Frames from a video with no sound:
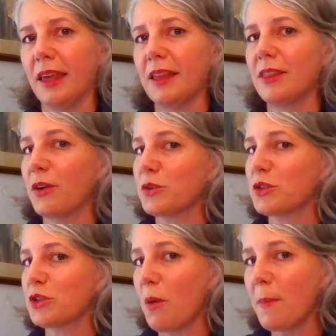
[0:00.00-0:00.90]
There are
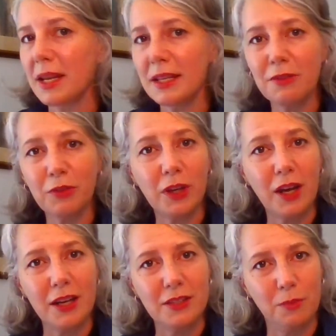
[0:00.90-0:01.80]
so many different
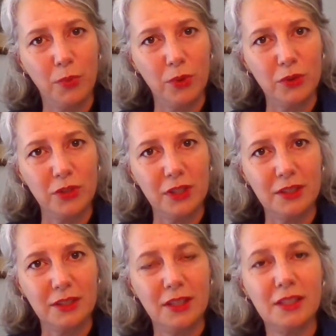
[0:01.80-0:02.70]
kinds of
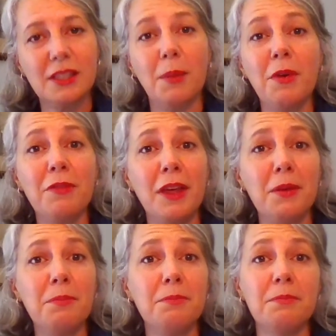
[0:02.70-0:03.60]
portraits. Some of
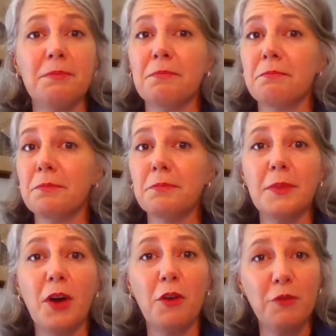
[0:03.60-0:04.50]
them
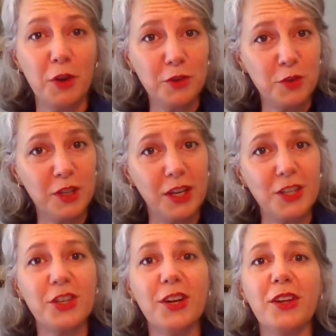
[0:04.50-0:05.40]
are very
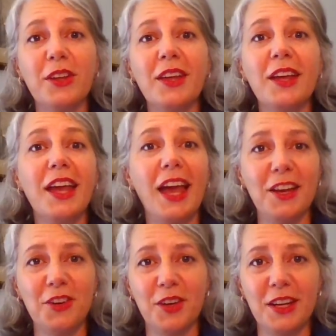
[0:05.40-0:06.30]
traditional,
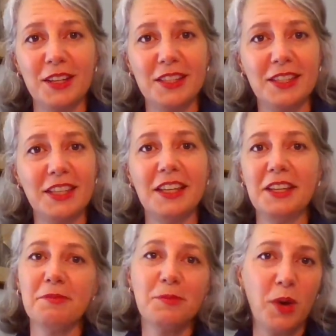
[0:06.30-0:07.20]
and you're going to
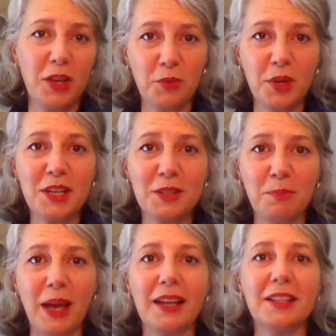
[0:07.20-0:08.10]
see what you would
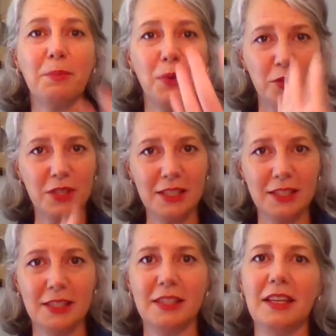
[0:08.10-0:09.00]
expect, a person
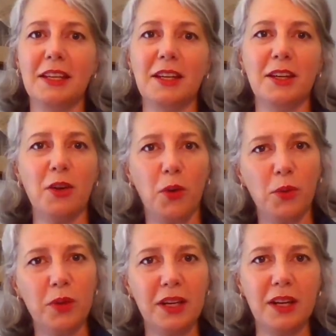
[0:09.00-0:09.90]
seated,
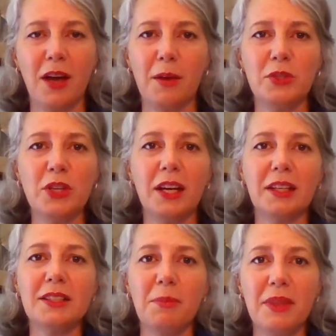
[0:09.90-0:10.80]
holding an
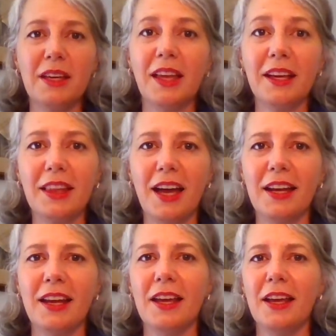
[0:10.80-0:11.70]
object, something like
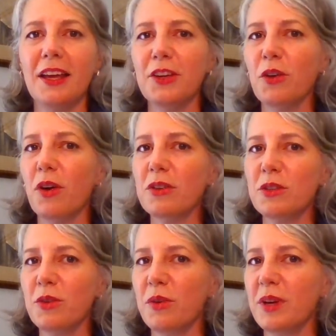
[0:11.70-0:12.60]
that. You're
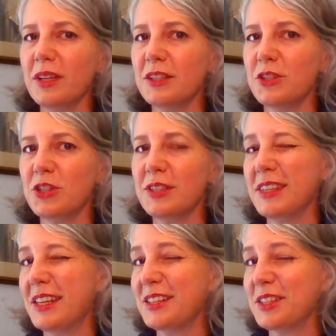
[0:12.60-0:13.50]
also going to
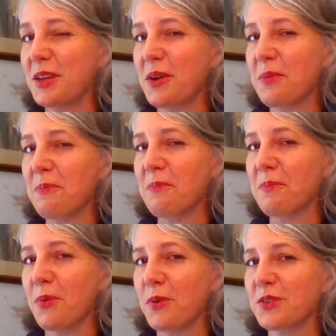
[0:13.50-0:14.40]
see some
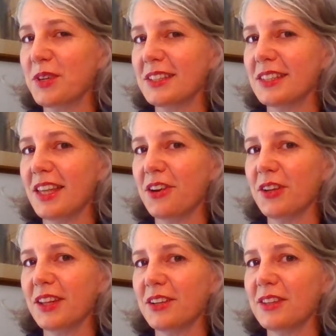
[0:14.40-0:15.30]
portraits that are a
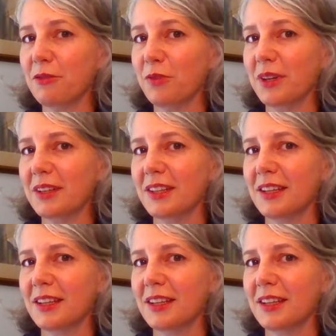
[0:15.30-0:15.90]
little different.